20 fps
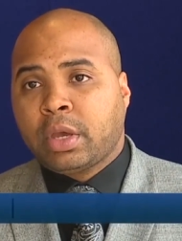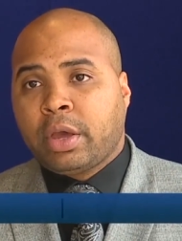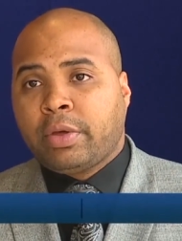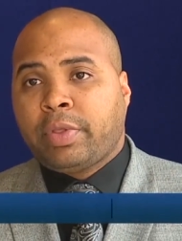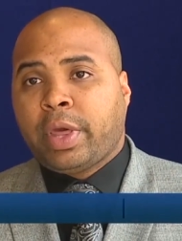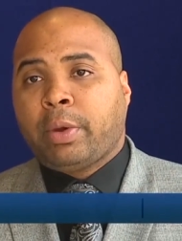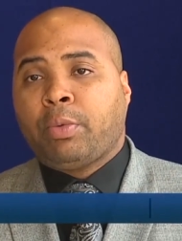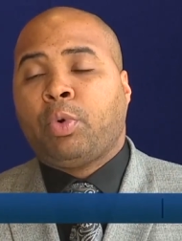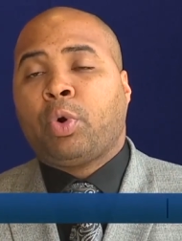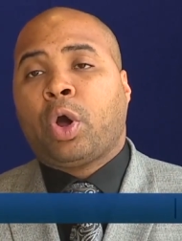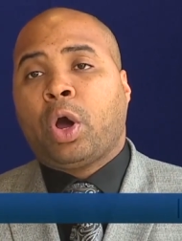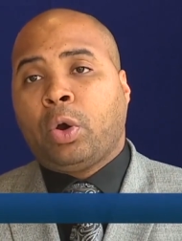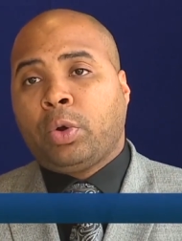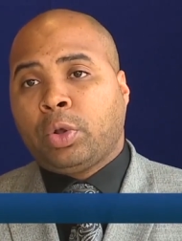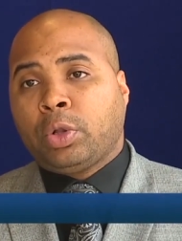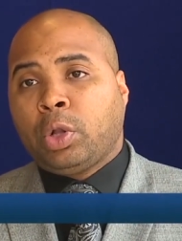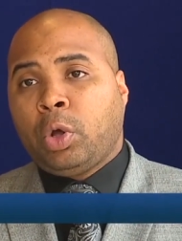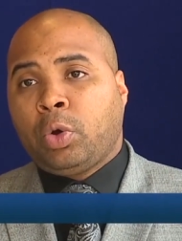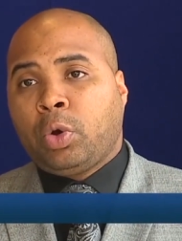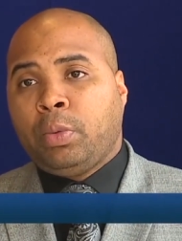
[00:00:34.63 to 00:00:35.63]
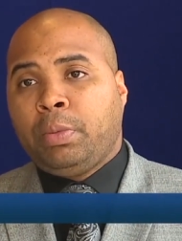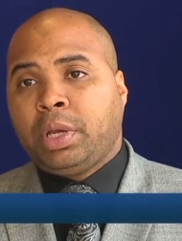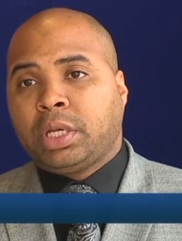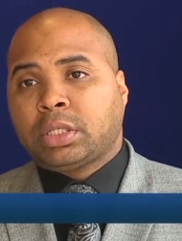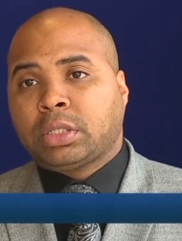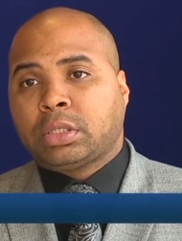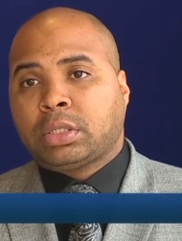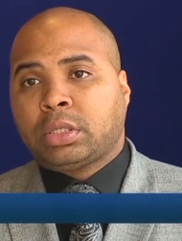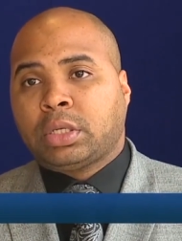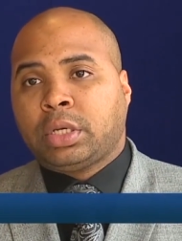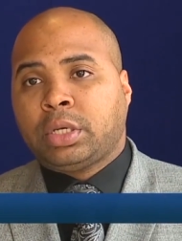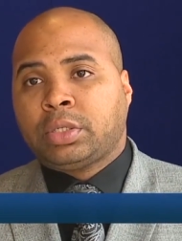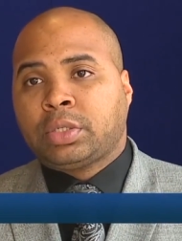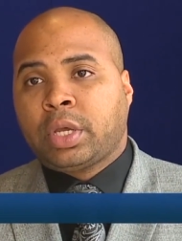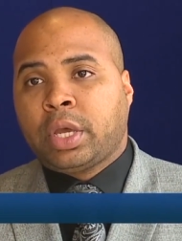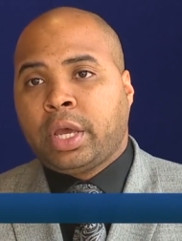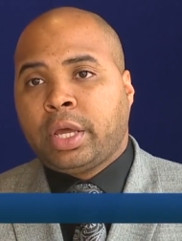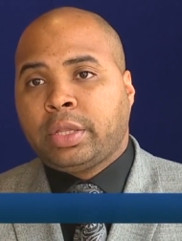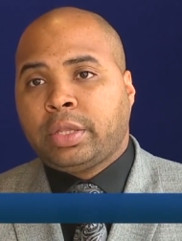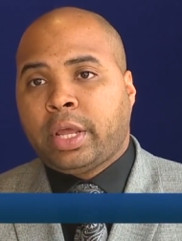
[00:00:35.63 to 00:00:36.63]
They will go to local businesses,
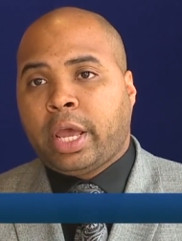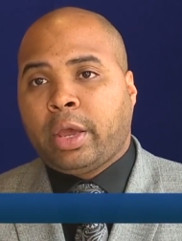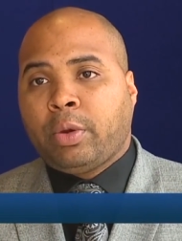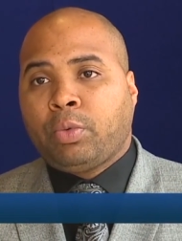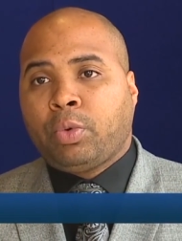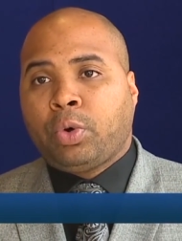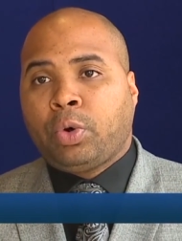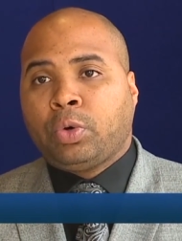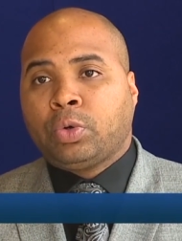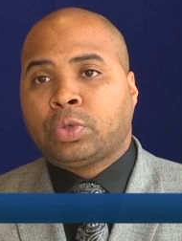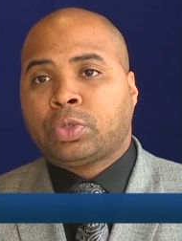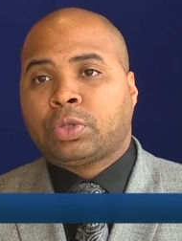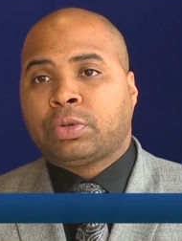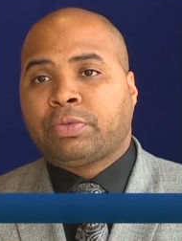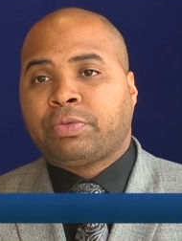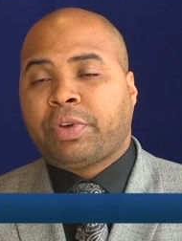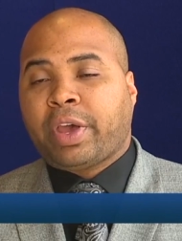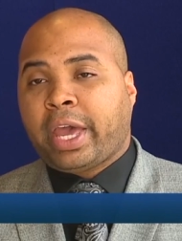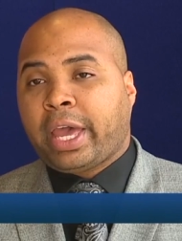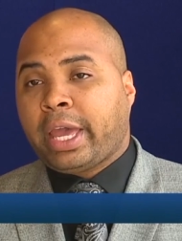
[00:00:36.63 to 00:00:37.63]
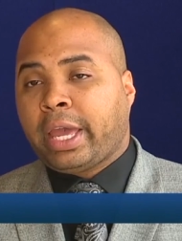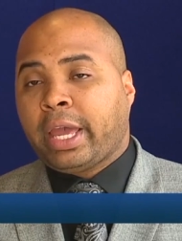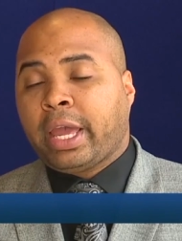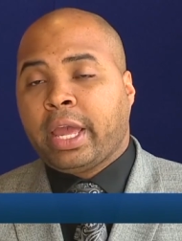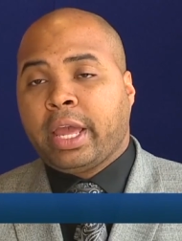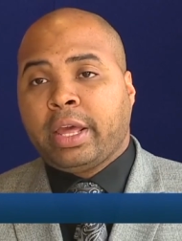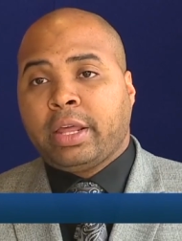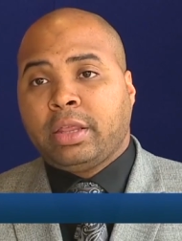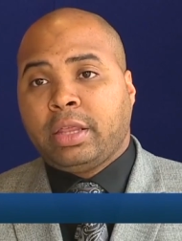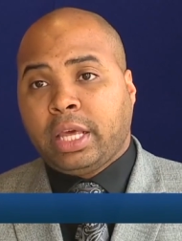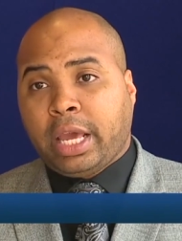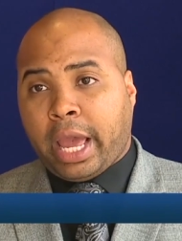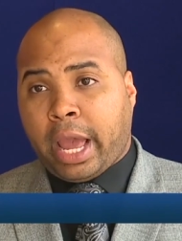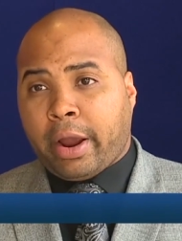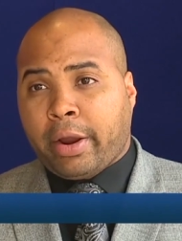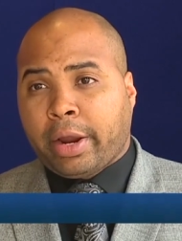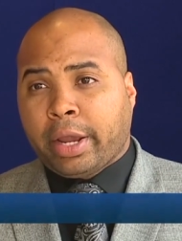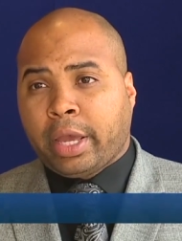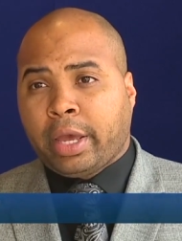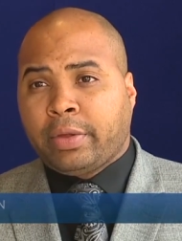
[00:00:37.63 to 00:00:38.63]
they will survey the
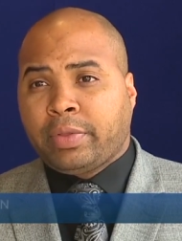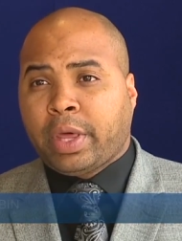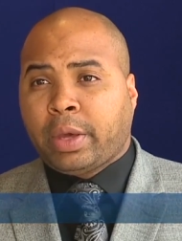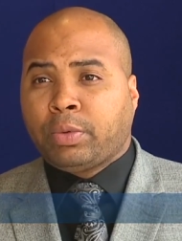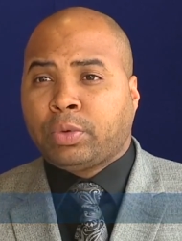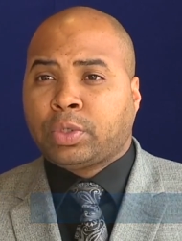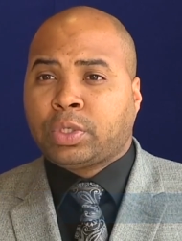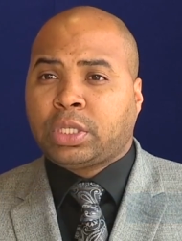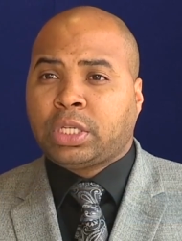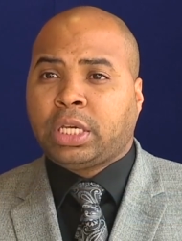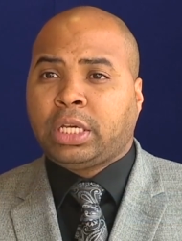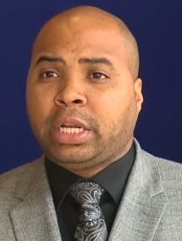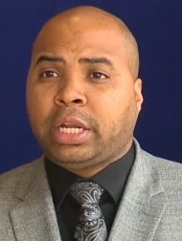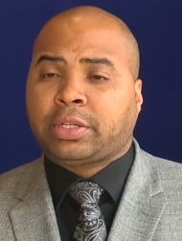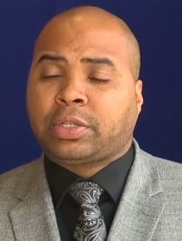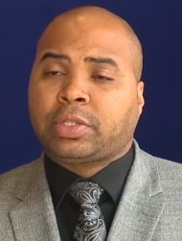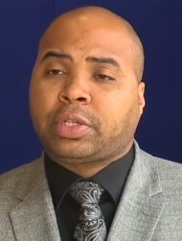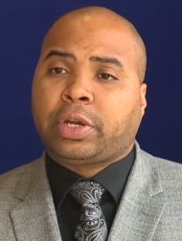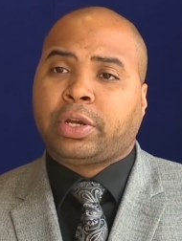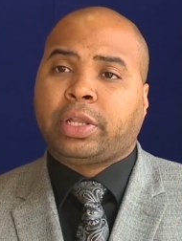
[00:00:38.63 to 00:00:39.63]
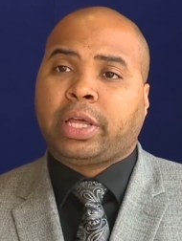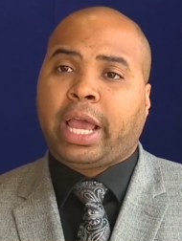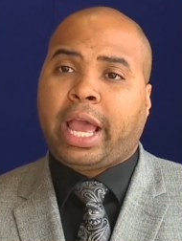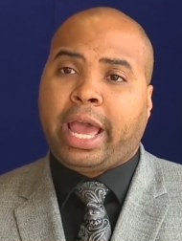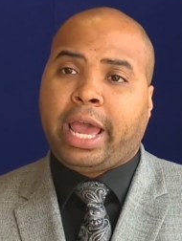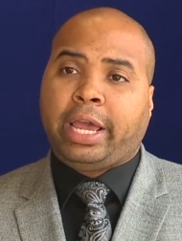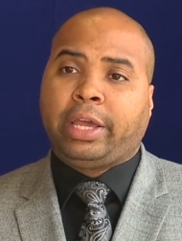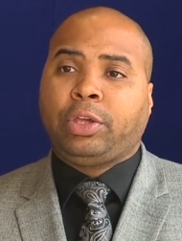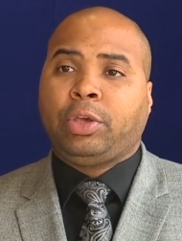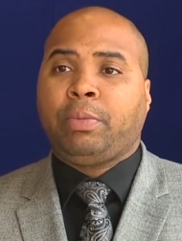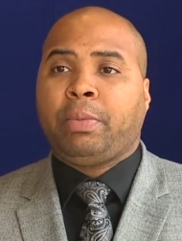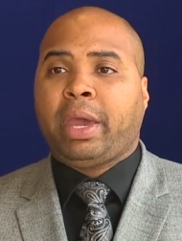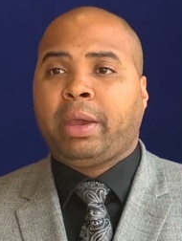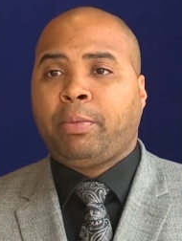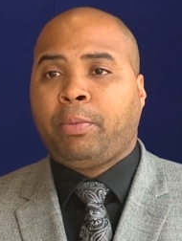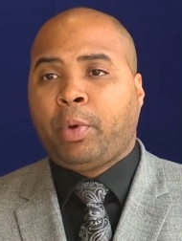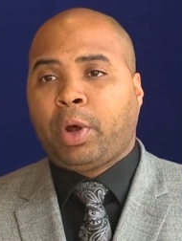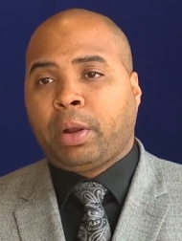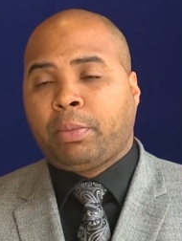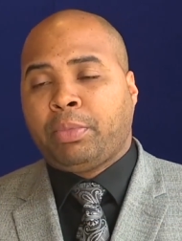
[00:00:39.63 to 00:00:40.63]
area, they will see necessarily, hey, you may
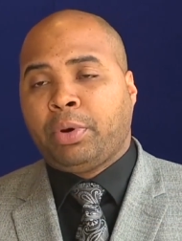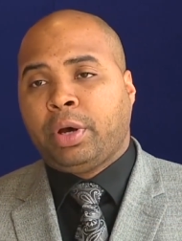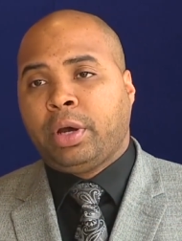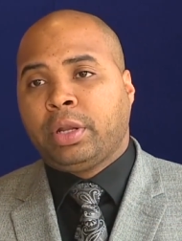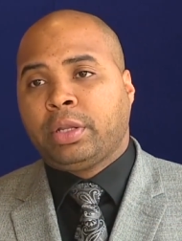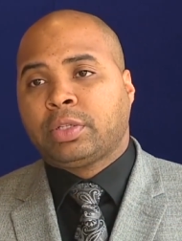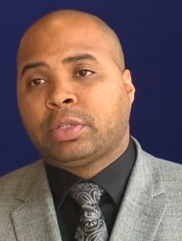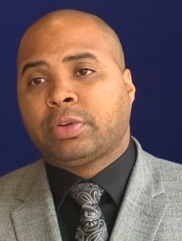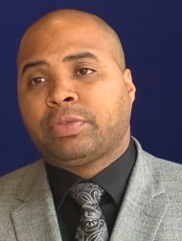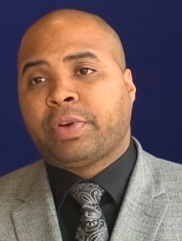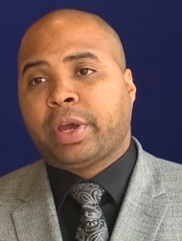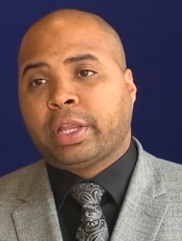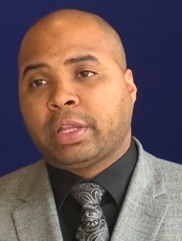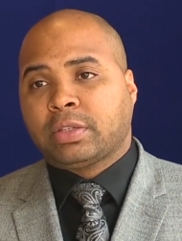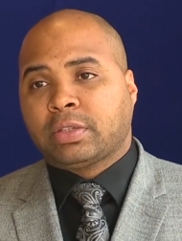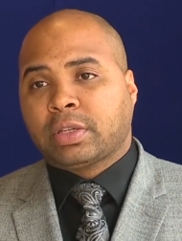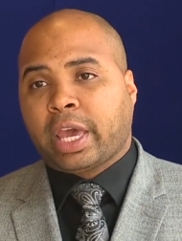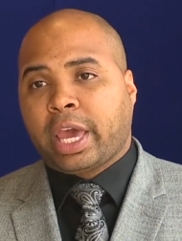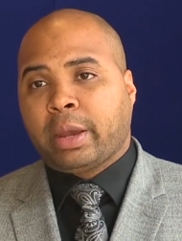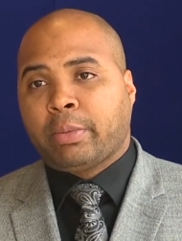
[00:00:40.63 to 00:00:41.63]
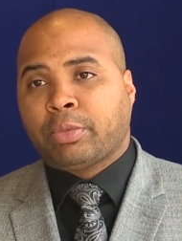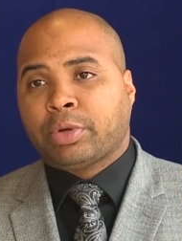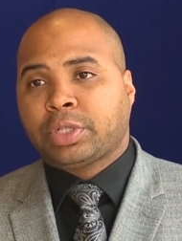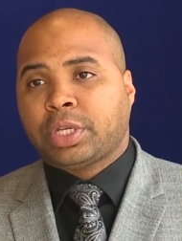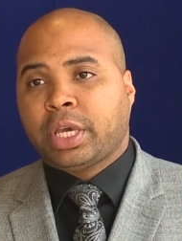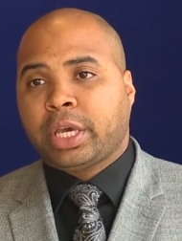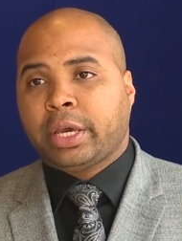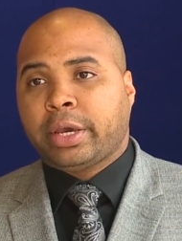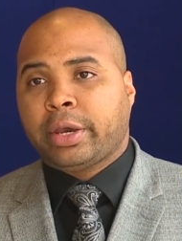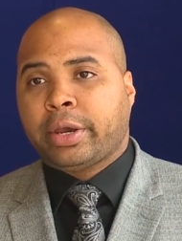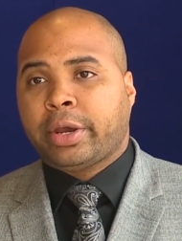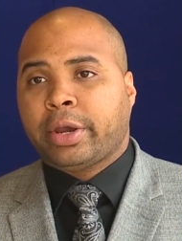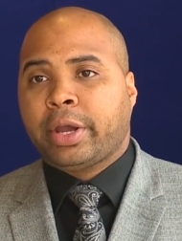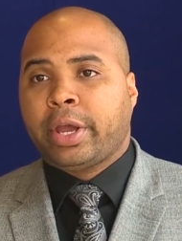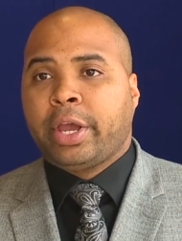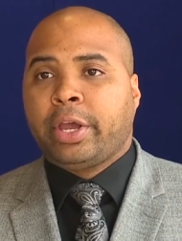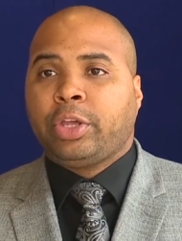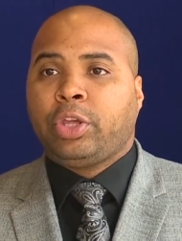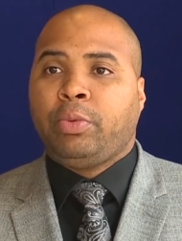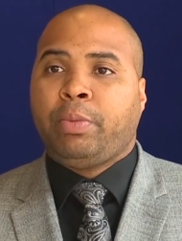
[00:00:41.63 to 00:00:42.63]
want to put surveillance cameras here,
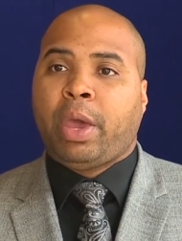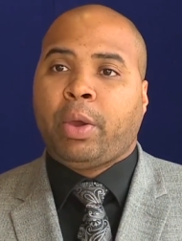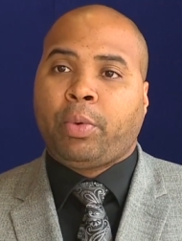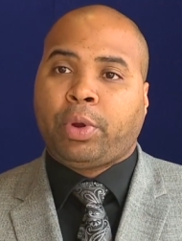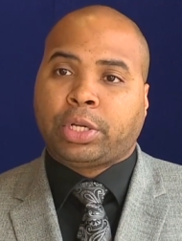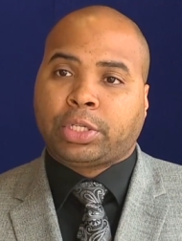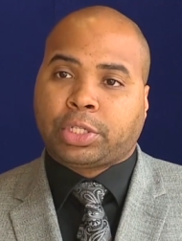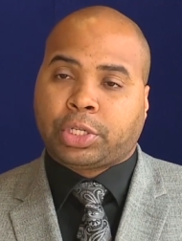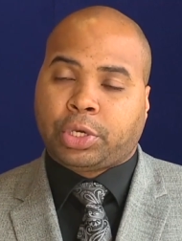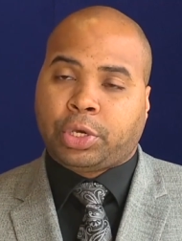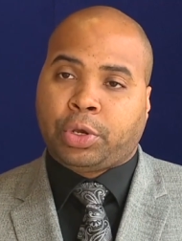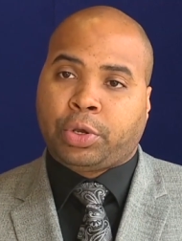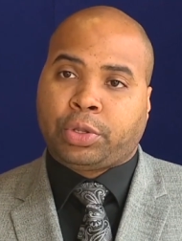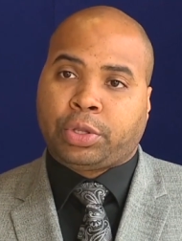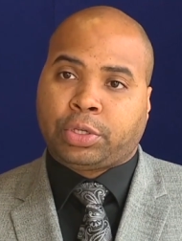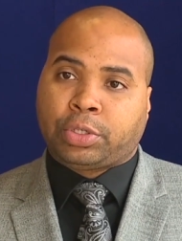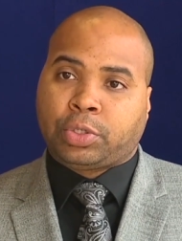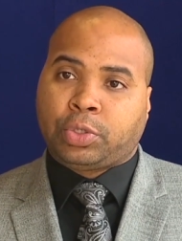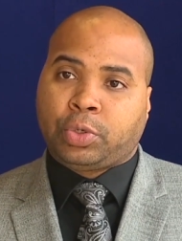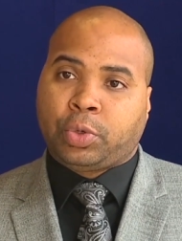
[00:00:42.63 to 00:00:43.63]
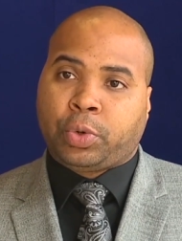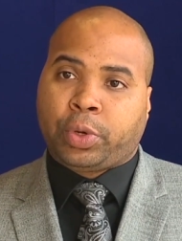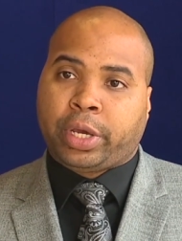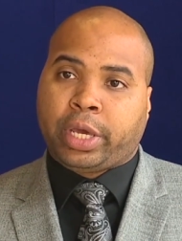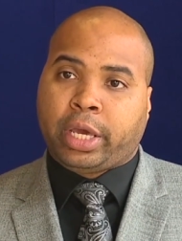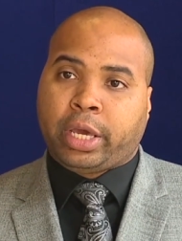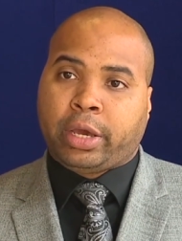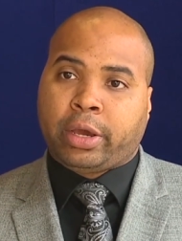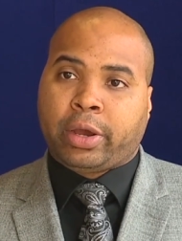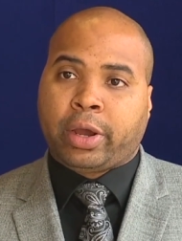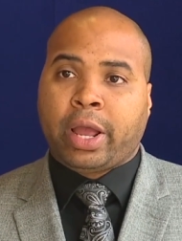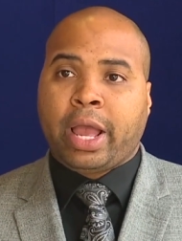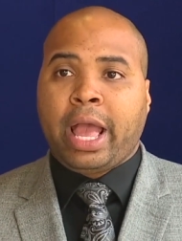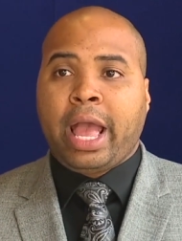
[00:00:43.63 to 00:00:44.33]
you may want to secure this door here,